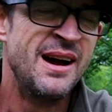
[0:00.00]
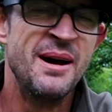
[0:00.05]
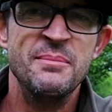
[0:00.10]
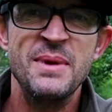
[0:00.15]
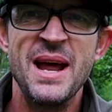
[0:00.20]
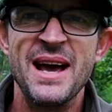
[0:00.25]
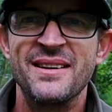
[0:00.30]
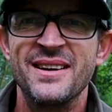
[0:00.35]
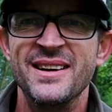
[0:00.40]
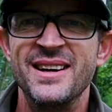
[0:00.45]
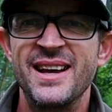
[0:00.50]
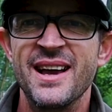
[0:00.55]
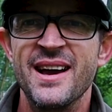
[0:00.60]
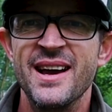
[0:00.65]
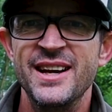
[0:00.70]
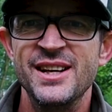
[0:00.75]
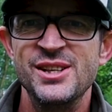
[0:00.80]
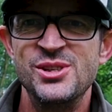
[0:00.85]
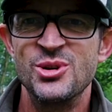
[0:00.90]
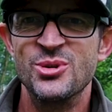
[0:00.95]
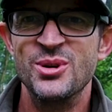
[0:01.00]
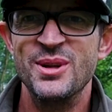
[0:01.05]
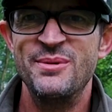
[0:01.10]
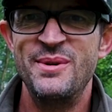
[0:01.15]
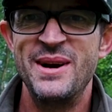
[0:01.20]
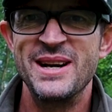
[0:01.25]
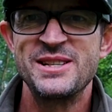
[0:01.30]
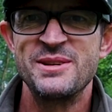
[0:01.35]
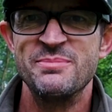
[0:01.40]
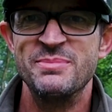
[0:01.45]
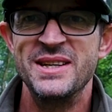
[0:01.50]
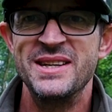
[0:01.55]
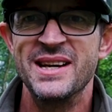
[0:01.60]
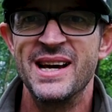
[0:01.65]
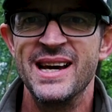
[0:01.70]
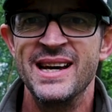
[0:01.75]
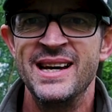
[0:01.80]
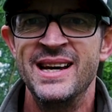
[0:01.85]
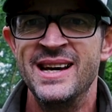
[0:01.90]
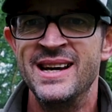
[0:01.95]
now going to go and enjoy the rest of the
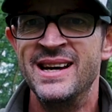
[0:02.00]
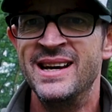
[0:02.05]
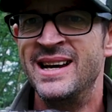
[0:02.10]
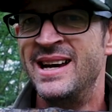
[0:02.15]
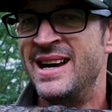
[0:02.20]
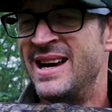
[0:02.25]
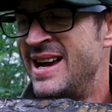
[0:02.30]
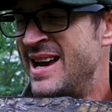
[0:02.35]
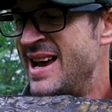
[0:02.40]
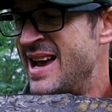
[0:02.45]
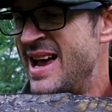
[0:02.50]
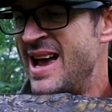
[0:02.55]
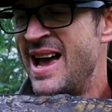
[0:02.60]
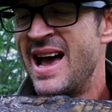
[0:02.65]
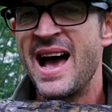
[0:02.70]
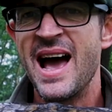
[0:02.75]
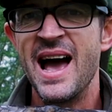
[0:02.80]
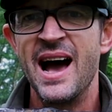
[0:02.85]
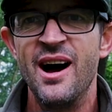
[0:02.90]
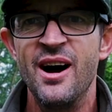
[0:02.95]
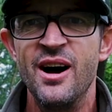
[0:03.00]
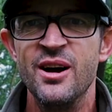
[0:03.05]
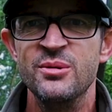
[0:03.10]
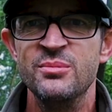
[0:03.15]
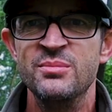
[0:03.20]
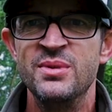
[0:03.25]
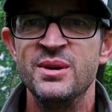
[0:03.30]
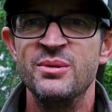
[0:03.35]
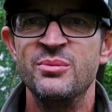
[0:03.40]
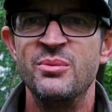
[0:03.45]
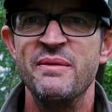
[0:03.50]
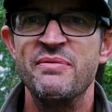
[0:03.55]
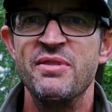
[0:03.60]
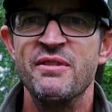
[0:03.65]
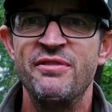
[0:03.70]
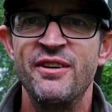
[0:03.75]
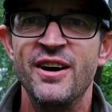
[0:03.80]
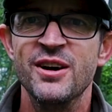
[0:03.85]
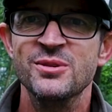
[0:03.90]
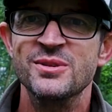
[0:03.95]
day at home with the
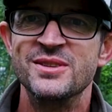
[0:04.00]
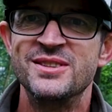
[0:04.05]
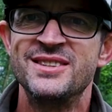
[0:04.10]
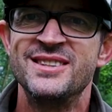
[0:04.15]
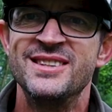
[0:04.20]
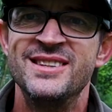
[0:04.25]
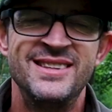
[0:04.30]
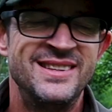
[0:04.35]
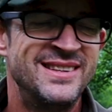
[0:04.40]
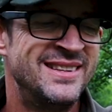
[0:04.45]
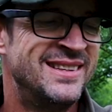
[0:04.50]
folks.